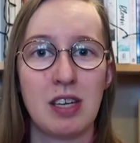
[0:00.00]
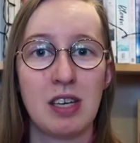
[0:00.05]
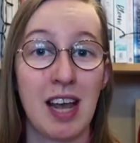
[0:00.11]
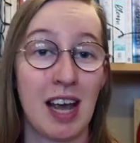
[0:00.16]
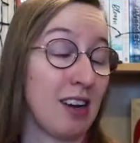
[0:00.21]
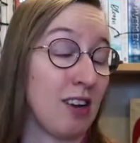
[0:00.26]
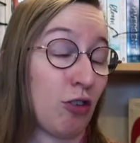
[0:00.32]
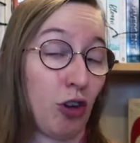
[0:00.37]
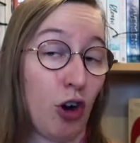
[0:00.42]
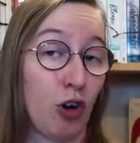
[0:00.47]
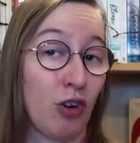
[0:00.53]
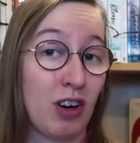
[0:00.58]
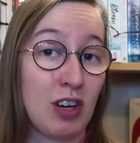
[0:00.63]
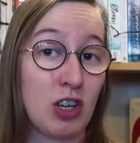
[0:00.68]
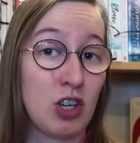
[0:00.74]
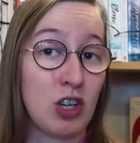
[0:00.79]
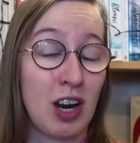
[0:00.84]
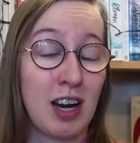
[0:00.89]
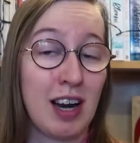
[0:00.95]
get
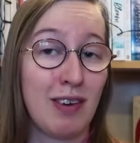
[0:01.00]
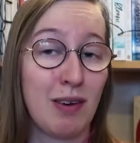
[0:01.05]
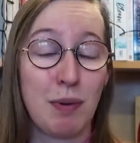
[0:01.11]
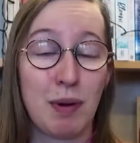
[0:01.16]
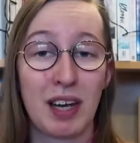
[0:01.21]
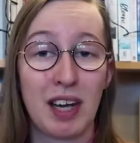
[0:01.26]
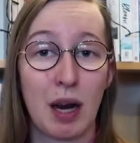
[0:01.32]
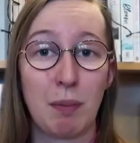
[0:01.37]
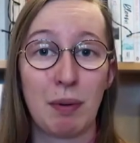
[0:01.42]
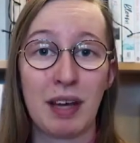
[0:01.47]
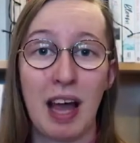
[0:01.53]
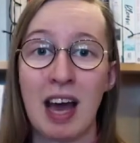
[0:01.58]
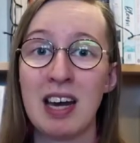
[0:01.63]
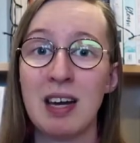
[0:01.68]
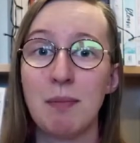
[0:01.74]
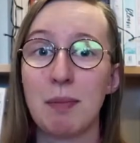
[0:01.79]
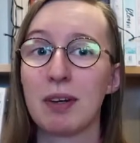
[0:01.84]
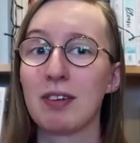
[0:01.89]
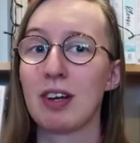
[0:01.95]
discouraged and never pick it up
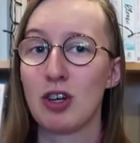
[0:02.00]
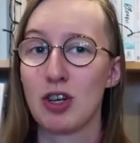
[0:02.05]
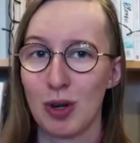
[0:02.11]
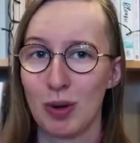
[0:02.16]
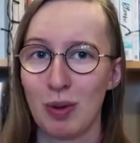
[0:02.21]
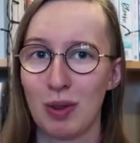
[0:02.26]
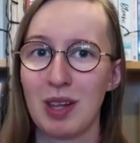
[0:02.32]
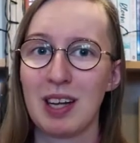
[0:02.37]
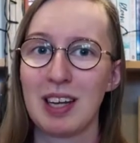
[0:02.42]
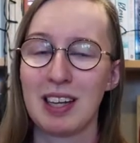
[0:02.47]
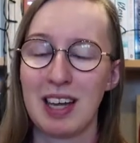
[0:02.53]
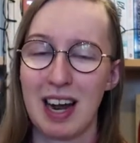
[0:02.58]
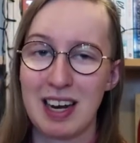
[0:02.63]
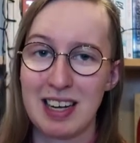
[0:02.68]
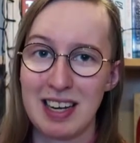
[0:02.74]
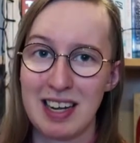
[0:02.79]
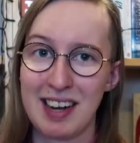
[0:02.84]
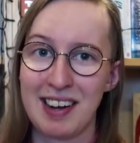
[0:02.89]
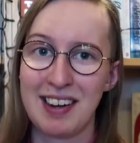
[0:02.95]
again, because I do think the
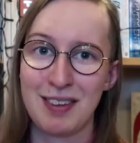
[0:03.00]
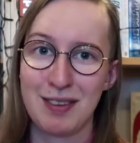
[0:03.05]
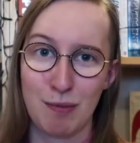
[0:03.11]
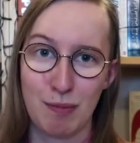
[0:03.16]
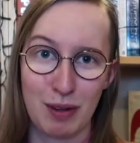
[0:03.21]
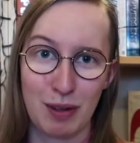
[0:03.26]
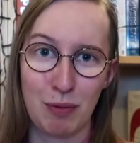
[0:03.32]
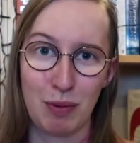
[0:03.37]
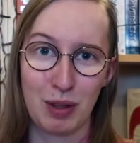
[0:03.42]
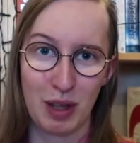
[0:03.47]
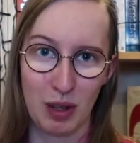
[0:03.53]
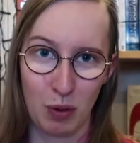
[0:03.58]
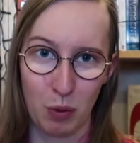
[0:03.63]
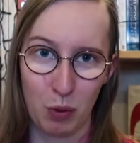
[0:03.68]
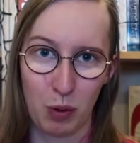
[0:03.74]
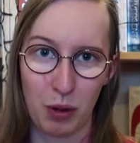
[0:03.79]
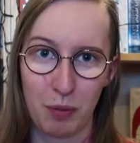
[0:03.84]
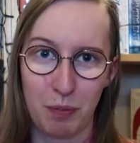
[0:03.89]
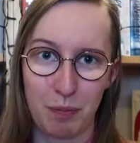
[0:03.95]
idea is really, really
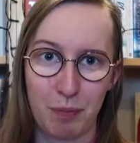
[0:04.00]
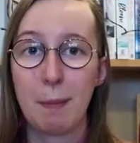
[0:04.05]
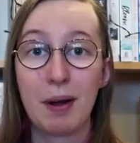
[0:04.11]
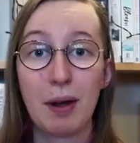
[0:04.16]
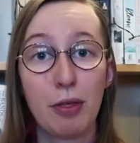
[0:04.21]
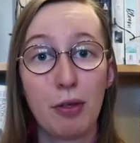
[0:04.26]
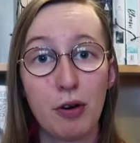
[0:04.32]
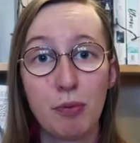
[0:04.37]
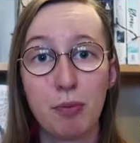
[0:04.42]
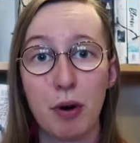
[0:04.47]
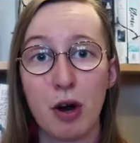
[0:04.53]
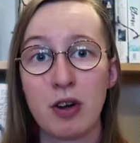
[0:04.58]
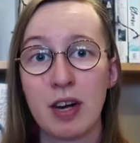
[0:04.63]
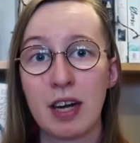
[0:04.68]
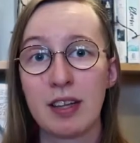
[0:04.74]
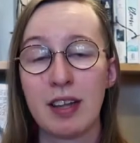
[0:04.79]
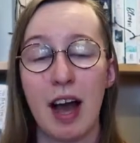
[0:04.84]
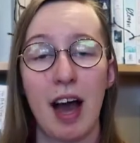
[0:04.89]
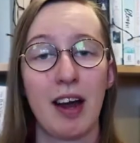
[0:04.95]
cool. My third
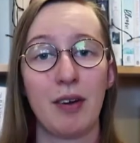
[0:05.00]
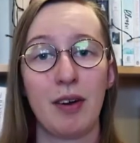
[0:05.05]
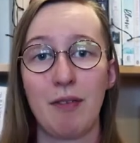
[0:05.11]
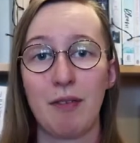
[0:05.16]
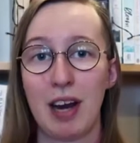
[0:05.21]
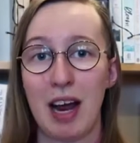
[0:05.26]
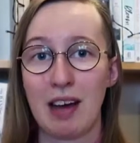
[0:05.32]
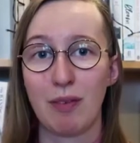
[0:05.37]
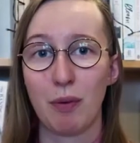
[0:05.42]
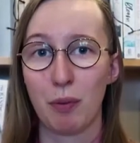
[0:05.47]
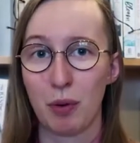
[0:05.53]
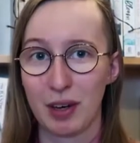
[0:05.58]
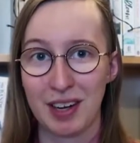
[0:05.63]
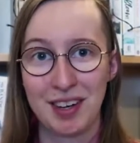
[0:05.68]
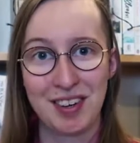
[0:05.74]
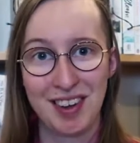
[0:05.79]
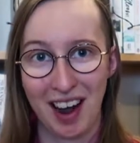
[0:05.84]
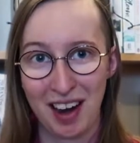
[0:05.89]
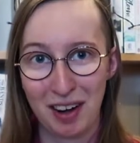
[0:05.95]
project, I don't even have a
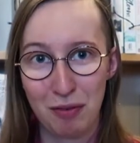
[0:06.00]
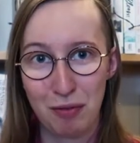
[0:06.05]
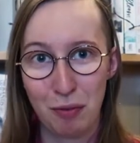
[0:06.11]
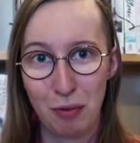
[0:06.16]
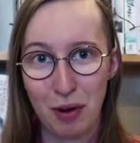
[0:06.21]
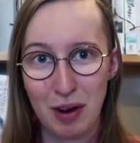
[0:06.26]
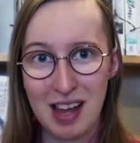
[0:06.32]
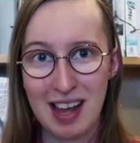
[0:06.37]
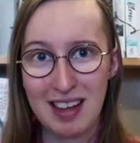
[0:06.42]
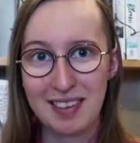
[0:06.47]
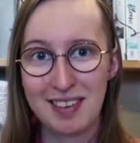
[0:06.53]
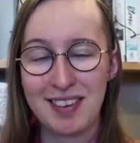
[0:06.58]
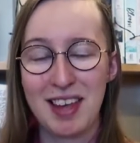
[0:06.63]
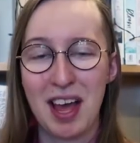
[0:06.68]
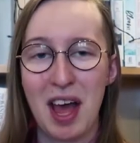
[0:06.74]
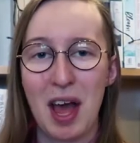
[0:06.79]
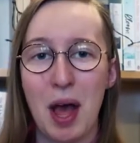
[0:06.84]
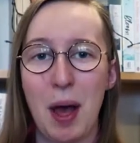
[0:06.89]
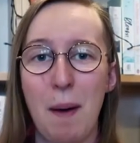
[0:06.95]
working title for yet,
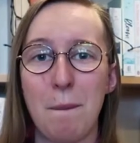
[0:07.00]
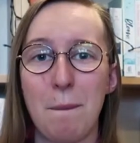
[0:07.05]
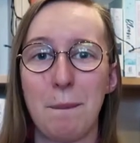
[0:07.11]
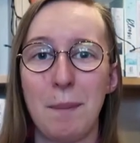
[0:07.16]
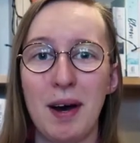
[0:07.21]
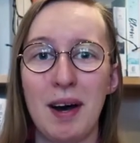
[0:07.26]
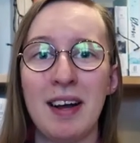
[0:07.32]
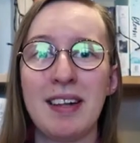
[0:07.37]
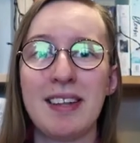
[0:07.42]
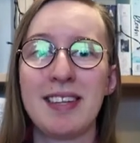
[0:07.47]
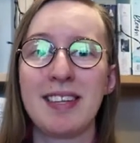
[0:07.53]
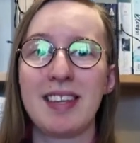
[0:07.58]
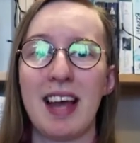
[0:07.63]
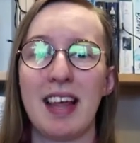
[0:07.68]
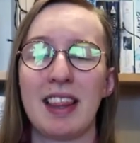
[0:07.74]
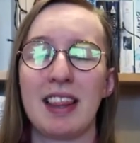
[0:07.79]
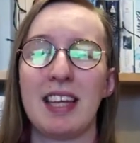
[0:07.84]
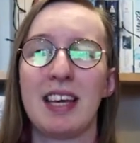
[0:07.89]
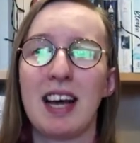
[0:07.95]
but
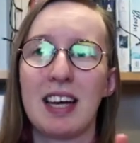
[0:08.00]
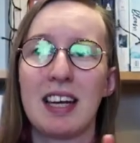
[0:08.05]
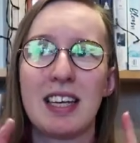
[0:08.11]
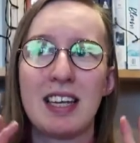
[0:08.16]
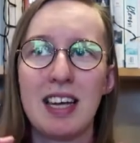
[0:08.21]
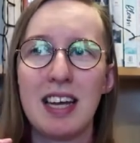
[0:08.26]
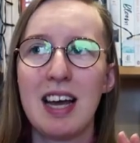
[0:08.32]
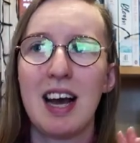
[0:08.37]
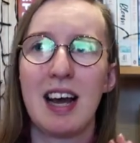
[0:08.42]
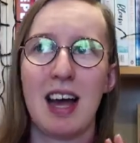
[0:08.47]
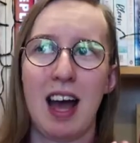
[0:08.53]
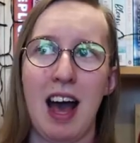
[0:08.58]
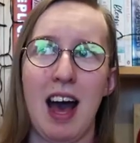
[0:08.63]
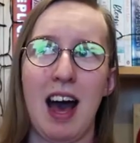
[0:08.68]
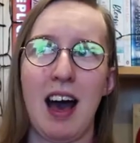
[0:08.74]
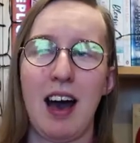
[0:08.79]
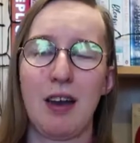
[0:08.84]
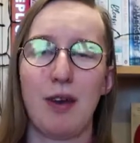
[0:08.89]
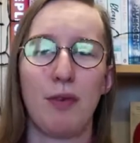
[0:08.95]
the idea I
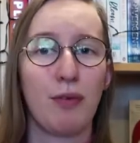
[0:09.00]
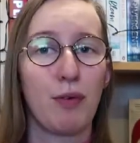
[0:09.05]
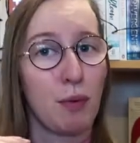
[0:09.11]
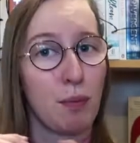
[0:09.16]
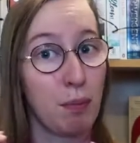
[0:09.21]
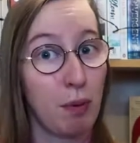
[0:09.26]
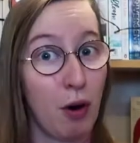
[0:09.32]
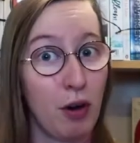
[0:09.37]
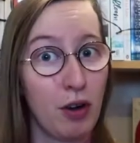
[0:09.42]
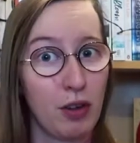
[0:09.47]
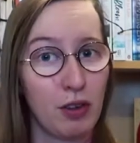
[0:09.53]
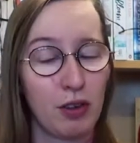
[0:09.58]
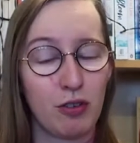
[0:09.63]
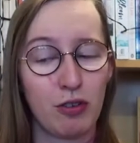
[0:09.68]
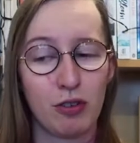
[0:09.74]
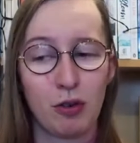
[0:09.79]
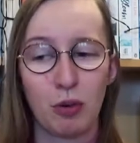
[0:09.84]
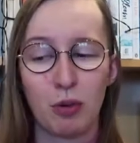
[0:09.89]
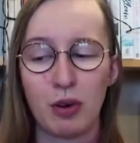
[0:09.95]
had for part of the
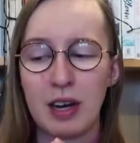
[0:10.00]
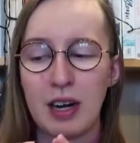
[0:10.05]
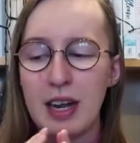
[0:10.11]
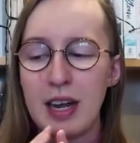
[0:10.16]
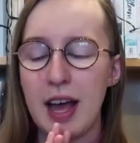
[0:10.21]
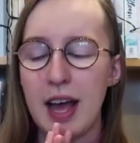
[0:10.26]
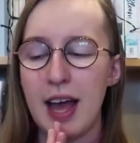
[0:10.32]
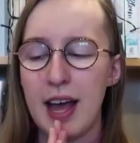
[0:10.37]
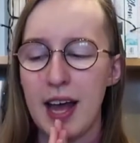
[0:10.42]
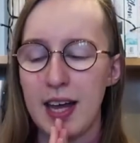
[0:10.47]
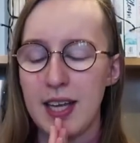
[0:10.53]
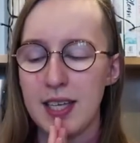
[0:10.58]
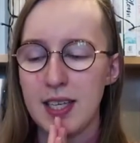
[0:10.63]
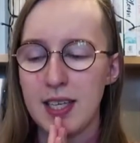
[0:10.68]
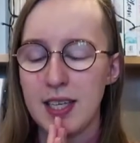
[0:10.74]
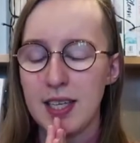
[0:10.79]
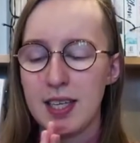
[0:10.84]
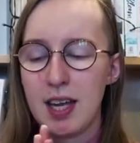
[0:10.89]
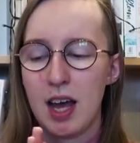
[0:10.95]
story
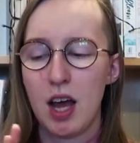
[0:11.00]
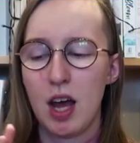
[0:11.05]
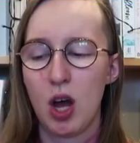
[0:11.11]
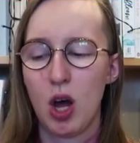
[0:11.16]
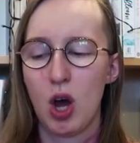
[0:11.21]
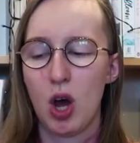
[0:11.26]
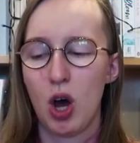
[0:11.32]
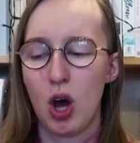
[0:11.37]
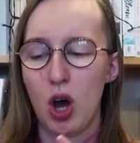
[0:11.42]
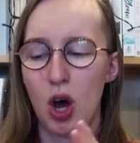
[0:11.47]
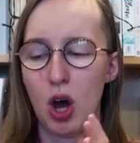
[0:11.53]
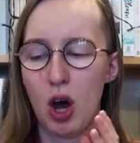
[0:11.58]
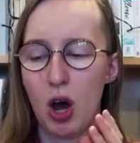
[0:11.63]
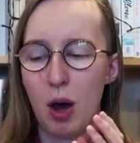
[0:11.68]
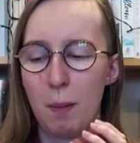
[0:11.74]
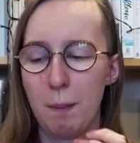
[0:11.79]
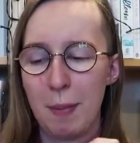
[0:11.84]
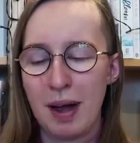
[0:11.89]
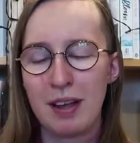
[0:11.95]
is
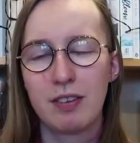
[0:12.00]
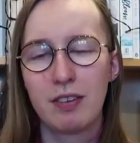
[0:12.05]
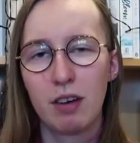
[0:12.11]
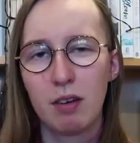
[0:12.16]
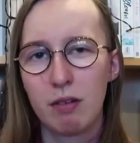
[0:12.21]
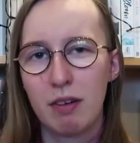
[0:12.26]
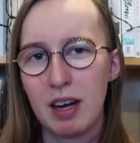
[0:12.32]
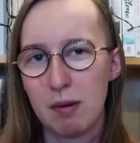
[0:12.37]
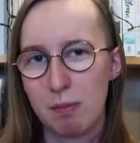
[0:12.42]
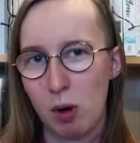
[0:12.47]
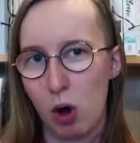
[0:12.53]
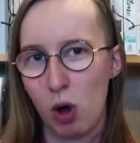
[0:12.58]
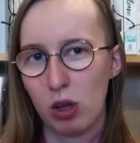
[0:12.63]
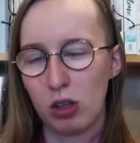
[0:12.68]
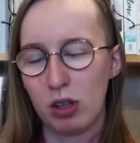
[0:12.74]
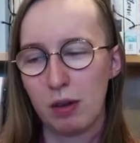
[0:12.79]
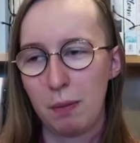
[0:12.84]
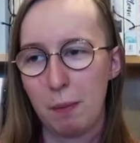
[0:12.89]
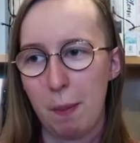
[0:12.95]
a masquerade
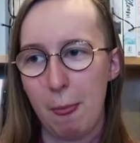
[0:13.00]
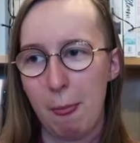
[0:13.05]
ball